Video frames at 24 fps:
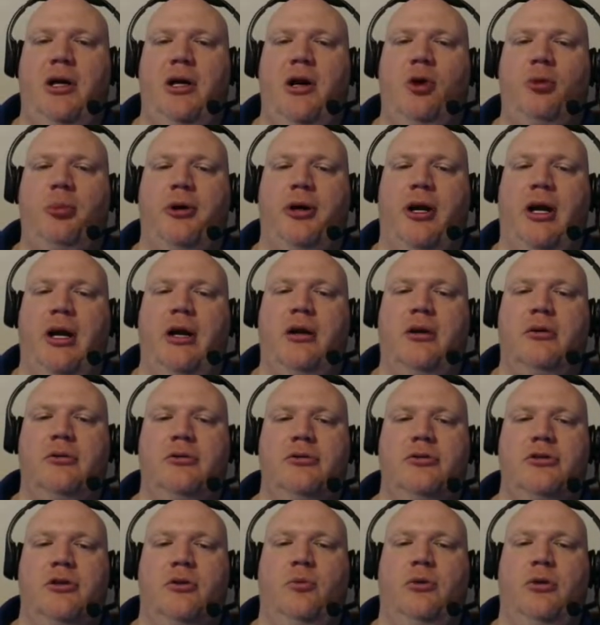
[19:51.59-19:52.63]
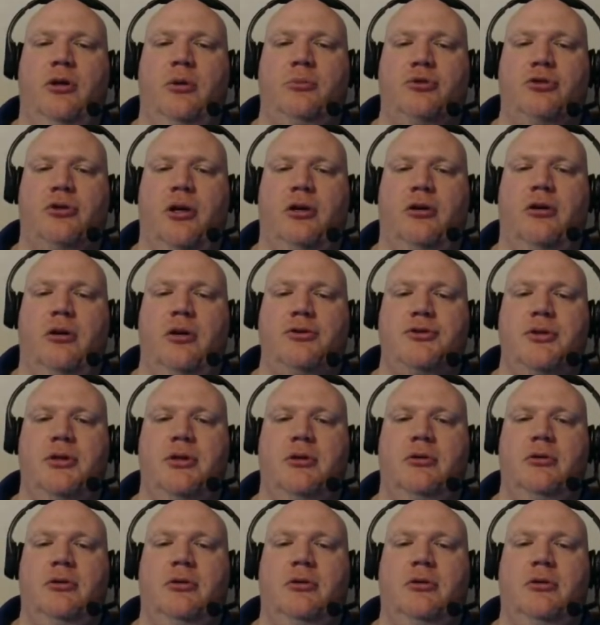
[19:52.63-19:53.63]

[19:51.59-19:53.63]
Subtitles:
open-aired, so we'll come straight across here.